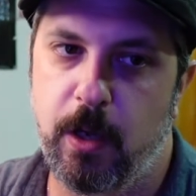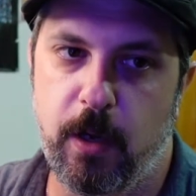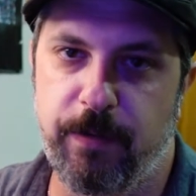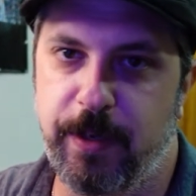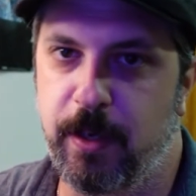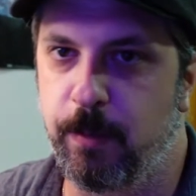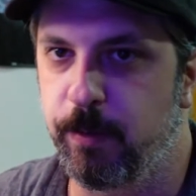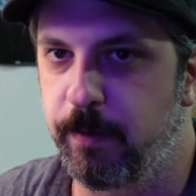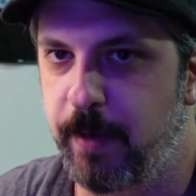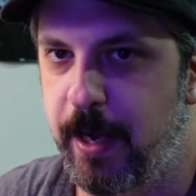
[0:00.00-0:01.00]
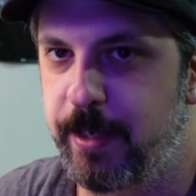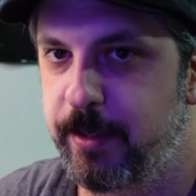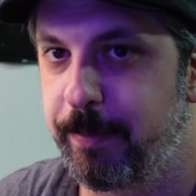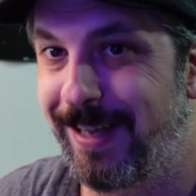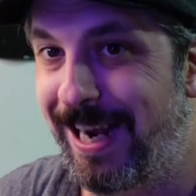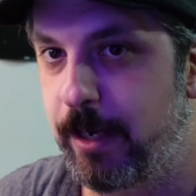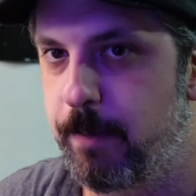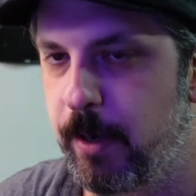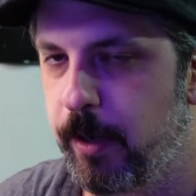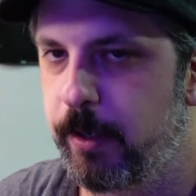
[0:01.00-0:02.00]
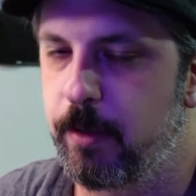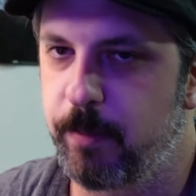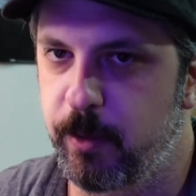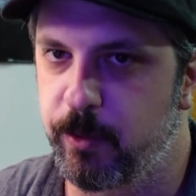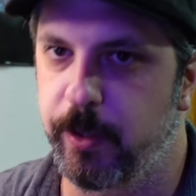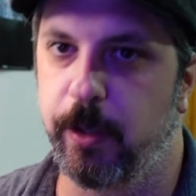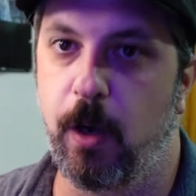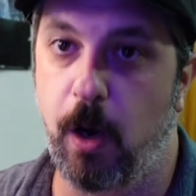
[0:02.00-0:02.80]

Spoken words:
of improvised Black American music,